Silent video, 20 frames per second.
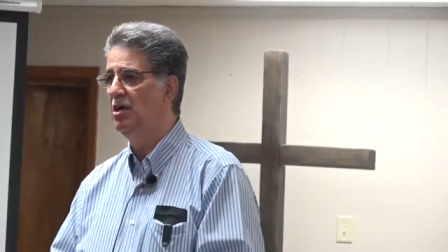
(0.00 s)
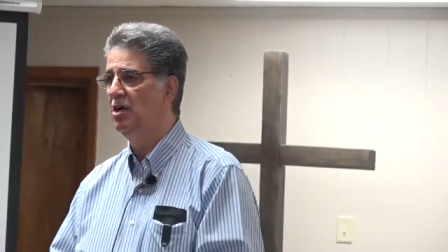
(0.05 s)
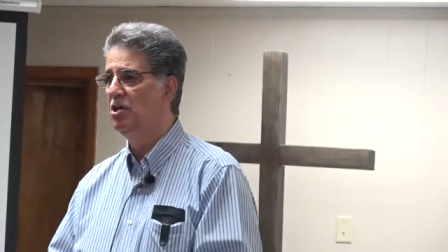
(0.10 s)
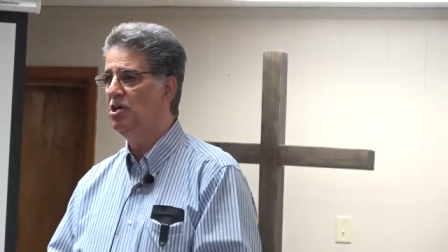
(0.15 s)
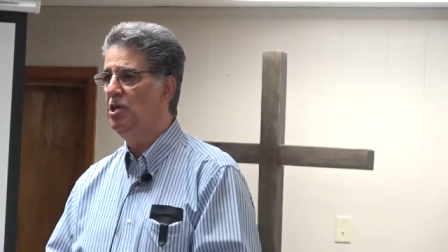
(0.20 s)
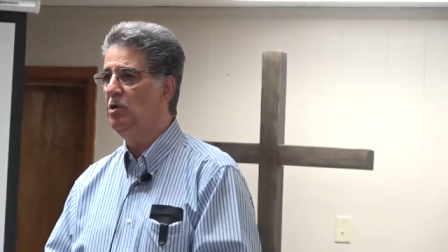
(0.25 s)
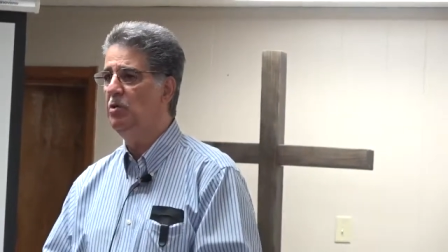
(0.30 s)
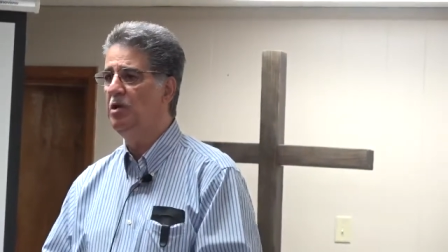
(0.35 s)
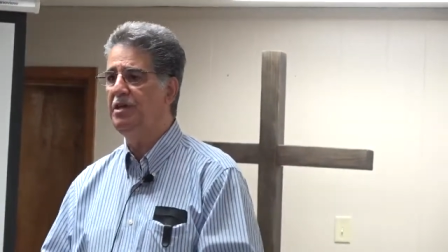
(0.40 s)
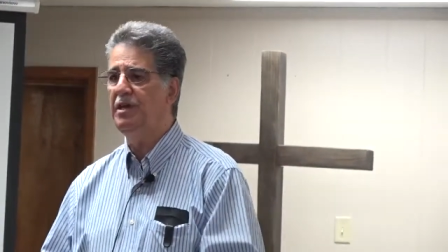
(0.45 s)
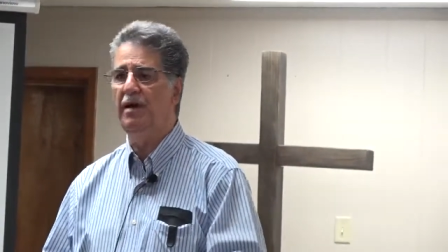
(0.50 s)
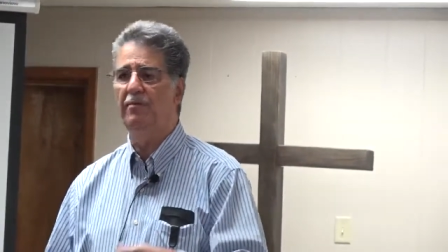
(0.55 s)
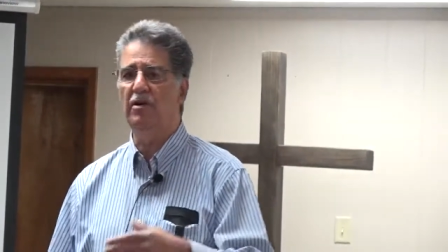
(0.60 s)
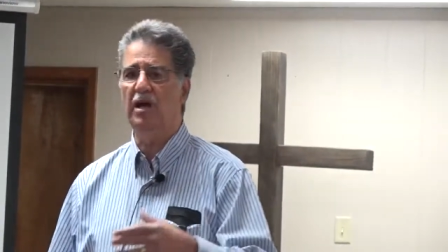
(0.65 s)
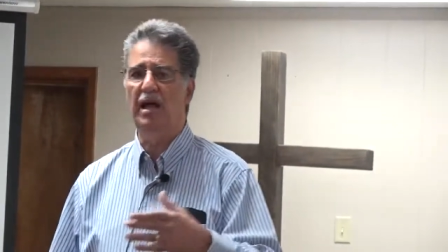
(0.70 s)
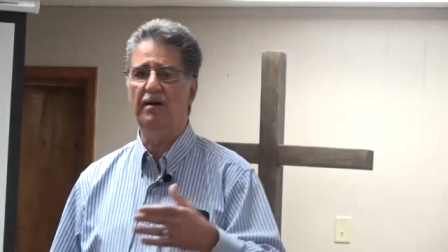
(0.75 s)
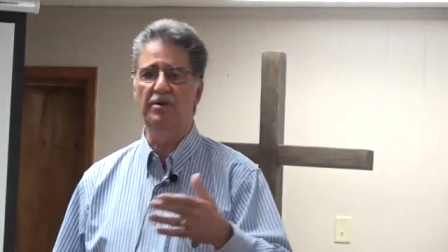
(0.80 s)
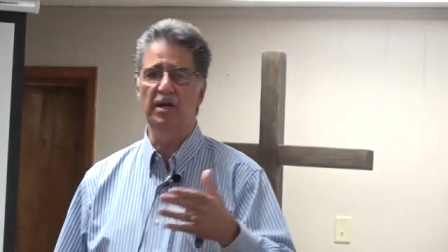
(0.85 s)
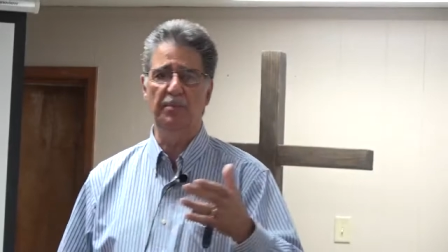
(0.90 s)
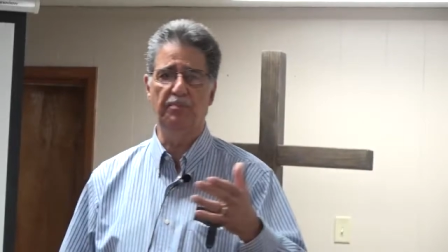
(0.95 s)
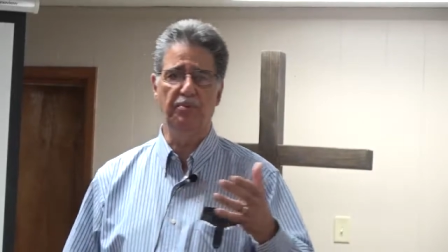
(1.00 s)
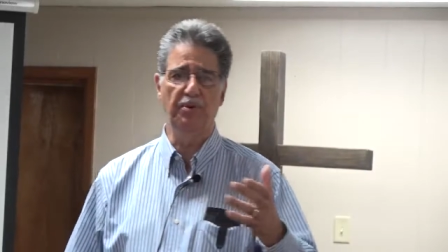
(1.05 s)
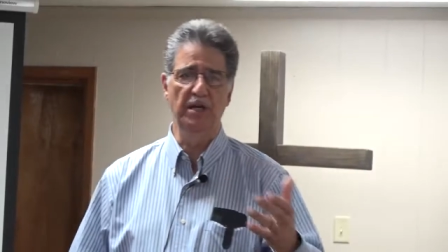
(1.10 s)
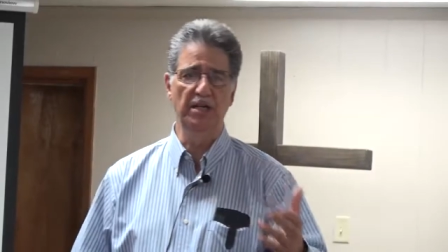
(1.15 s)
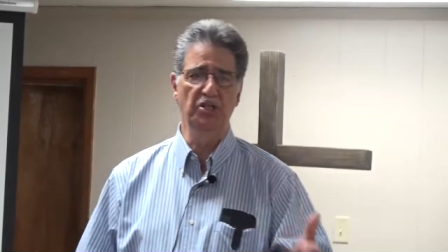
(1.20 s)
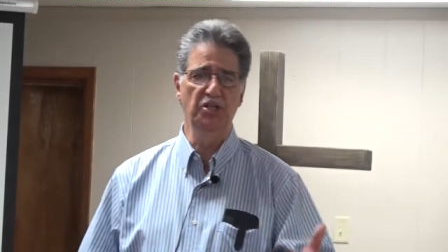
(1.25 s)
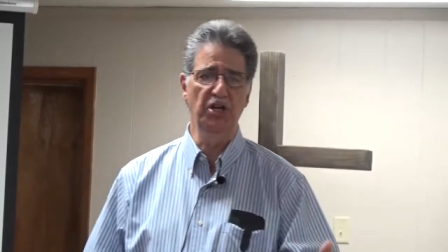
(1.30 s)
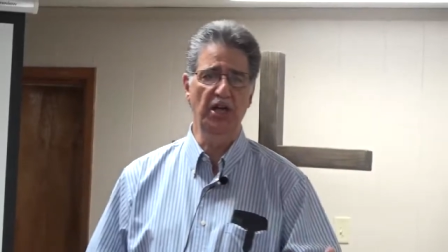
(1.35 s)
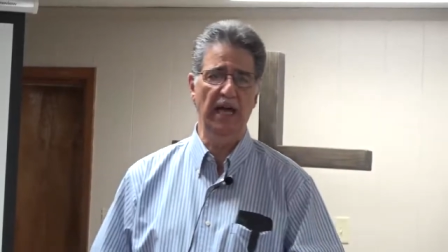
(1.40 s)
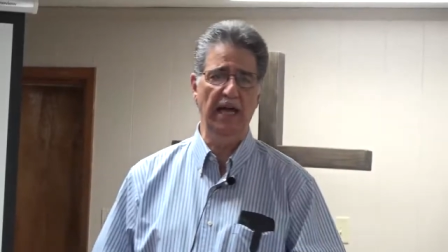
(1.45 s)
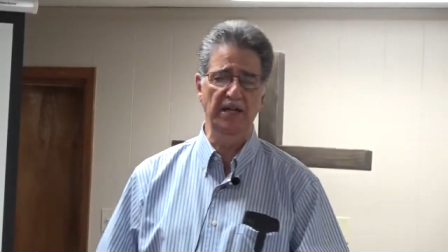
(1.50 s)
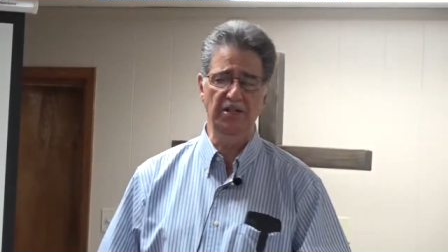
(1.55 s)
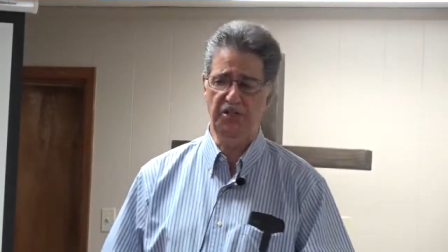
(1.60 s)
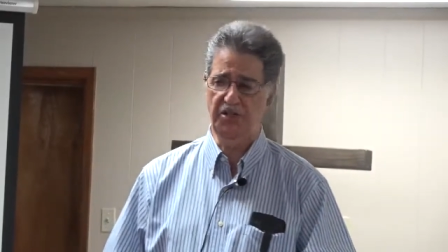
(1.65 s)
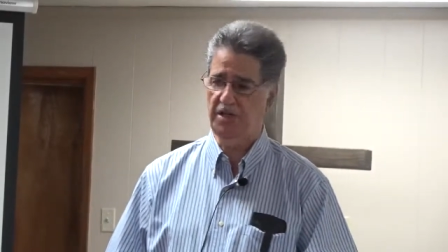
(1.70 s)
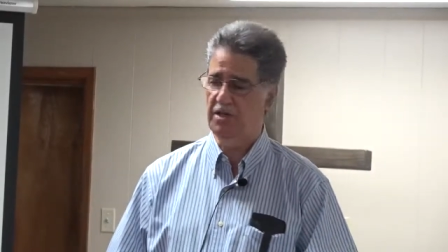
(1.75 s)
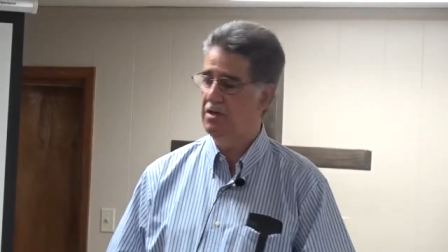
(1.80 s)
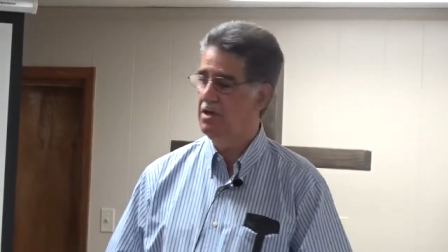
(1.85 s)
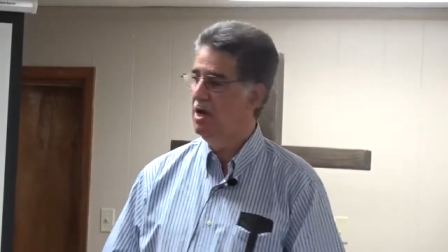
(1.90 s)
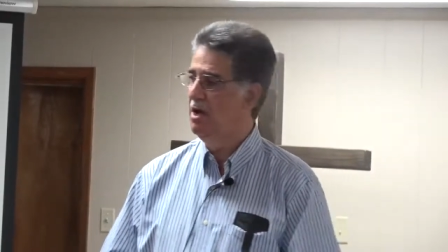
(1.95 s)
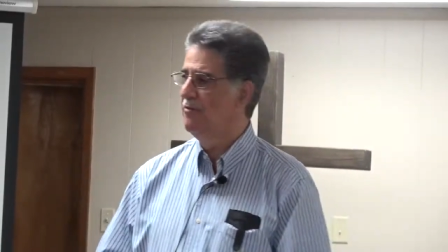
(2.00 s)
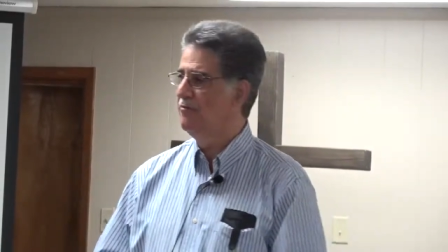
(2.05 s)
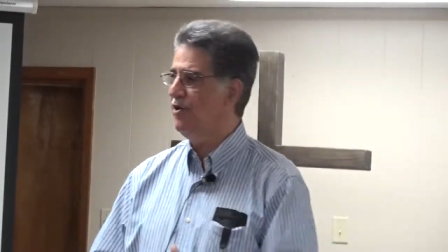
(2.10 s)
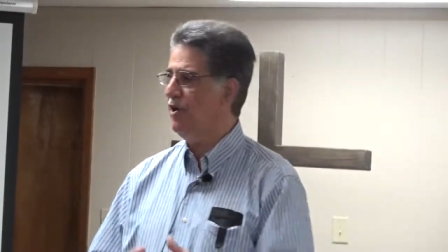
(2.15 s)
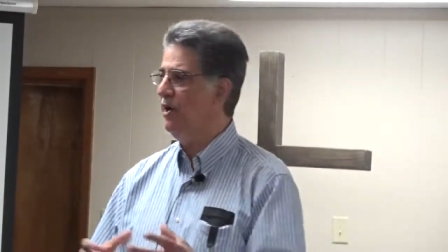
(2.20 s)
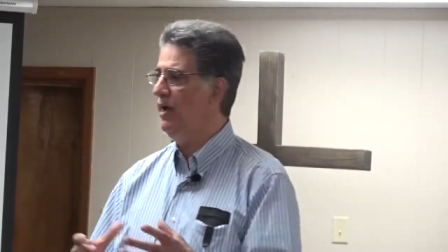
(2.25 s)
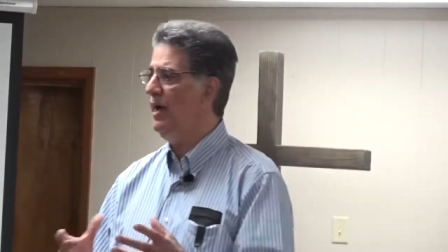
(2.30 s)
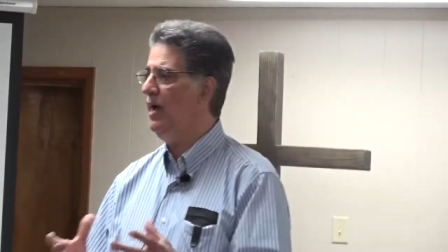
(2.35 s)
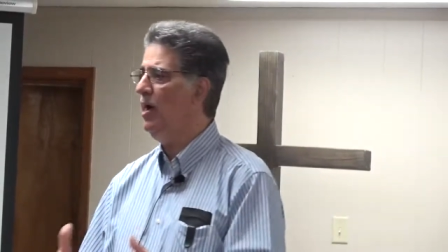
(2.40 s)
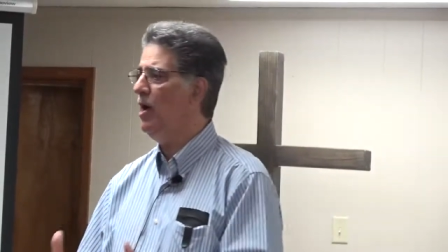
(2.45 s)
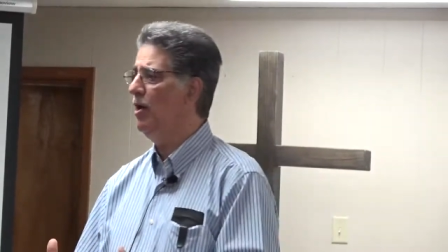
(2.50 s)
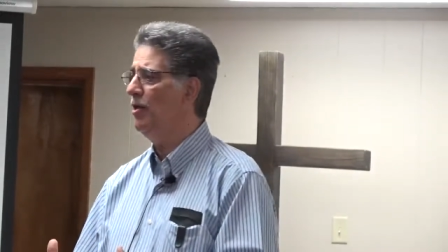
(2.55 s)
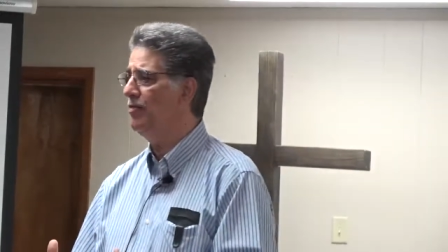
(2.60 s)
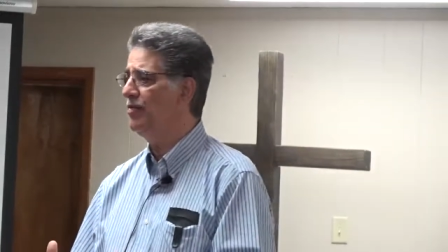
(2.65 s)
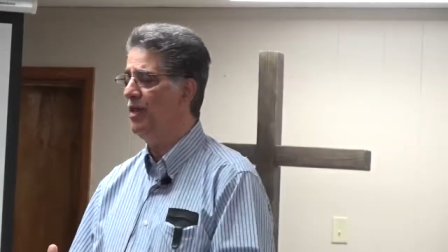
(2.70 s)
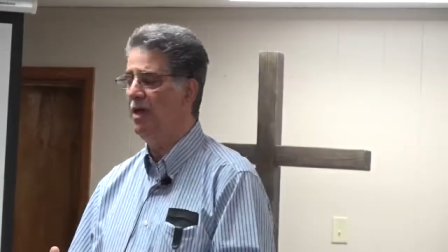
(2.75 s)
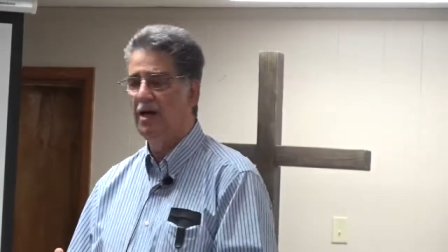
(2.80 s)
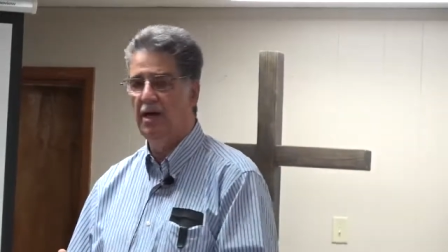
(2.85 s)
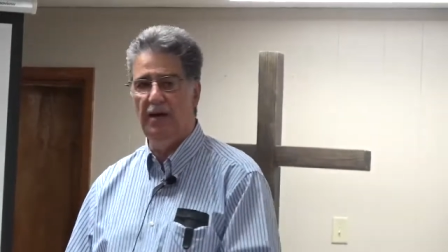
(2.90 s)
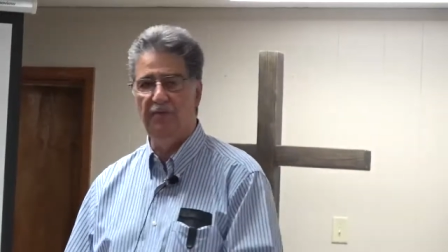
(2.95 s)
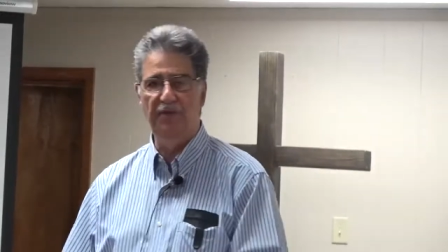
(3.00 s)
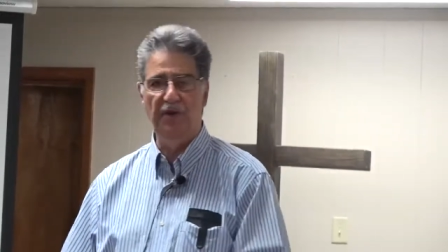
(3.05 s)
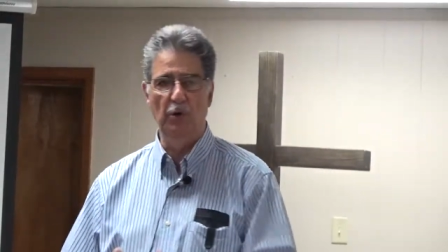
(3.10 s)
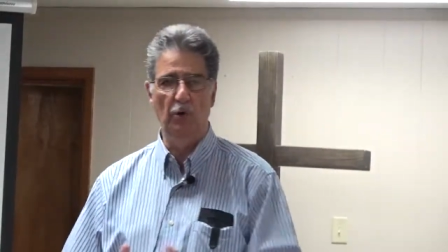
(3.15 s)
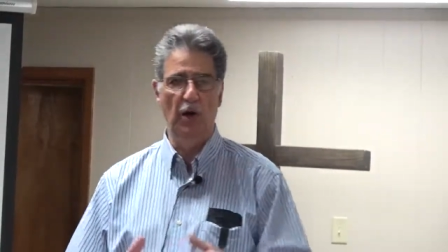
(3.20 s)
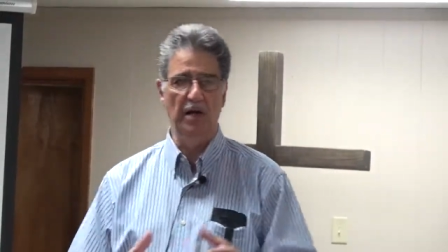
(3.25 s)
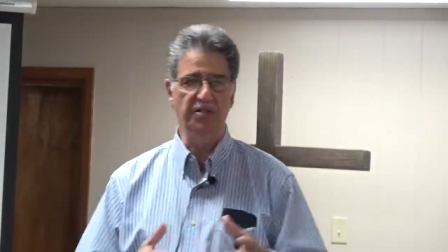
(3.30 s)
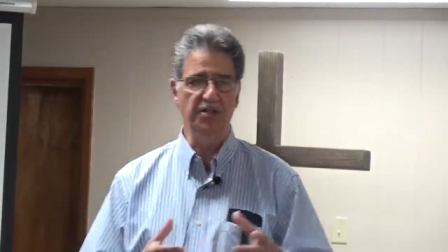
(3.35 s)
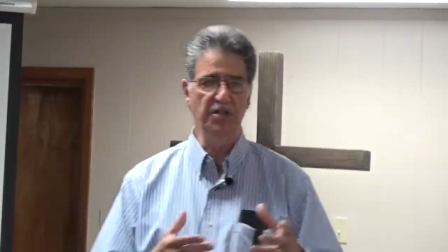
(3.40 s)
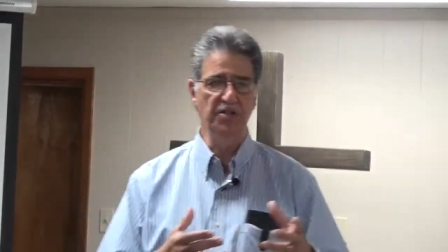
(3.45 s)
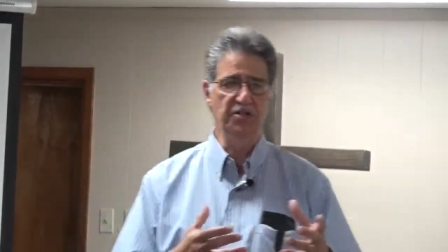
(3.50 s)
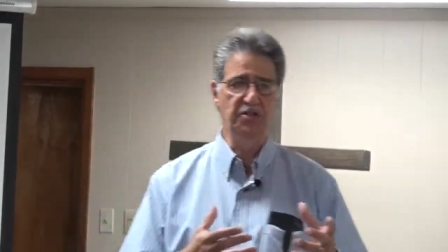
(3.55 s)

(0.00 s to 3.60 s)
You would never have an appreciation for health if there wasn't